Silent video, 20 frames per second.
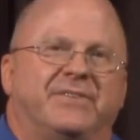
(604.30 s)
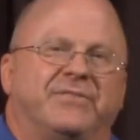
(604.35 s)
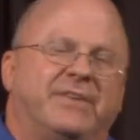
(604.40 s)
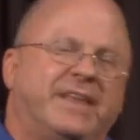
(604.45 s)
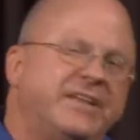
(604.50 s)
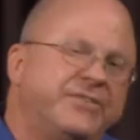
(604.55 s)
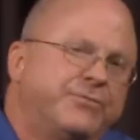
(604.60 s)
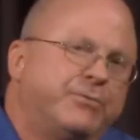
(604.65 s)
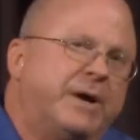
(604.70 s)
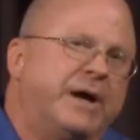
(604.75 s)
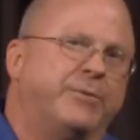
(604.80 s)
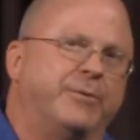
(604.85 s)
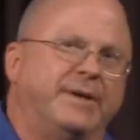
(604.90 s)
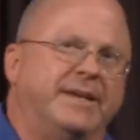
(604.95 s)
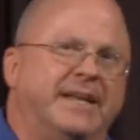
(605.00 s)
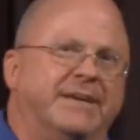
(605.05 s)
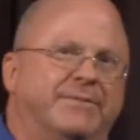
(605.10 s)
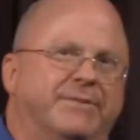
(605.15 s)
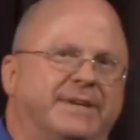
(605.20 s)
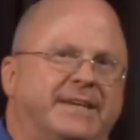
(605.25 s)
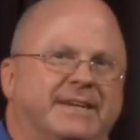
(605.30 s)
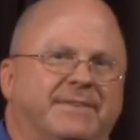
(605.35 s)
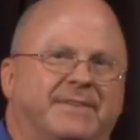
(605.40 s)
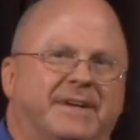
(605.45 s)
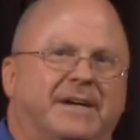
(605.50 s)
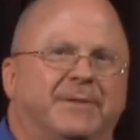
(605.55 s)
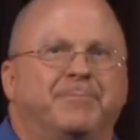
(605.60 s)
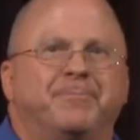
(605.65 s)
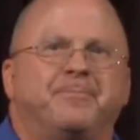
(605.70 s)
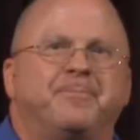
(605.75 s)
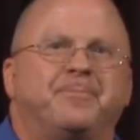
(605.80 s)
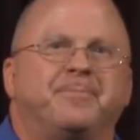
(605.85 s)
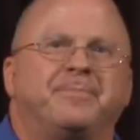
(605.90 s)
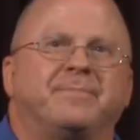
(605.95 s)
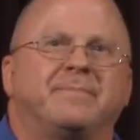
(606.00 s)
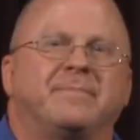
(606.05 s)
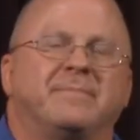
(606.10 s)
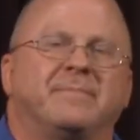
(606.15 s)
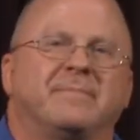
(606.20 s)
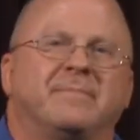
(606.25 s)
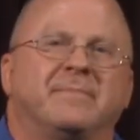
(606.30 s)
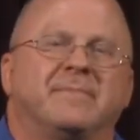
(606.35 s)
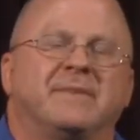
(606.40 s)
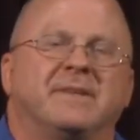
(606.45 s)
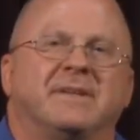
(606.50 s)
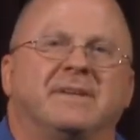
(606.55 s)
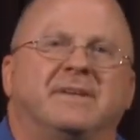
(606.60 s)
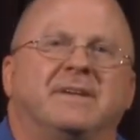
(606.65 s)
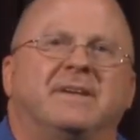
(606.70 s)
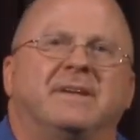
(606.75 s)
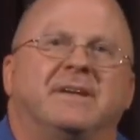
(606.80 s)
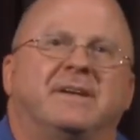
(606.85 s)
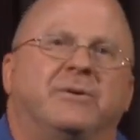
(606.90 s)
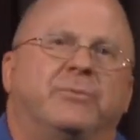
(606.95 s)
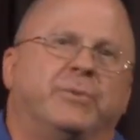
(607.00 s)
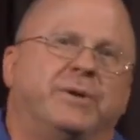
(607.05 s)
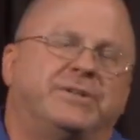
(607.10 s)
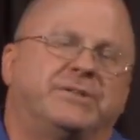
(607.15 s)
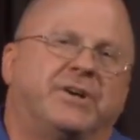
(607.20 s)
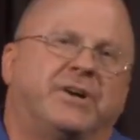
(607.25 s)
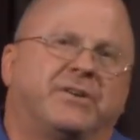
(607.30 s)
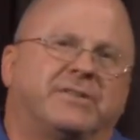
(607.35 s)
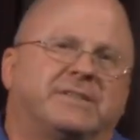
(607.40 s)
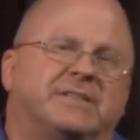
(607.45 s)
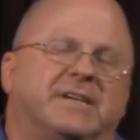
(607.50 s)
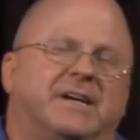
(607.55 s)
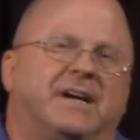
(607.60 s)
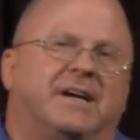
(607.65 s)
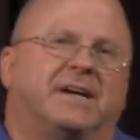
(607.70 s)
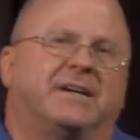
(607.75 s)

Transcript: So that's why we never give up. We talked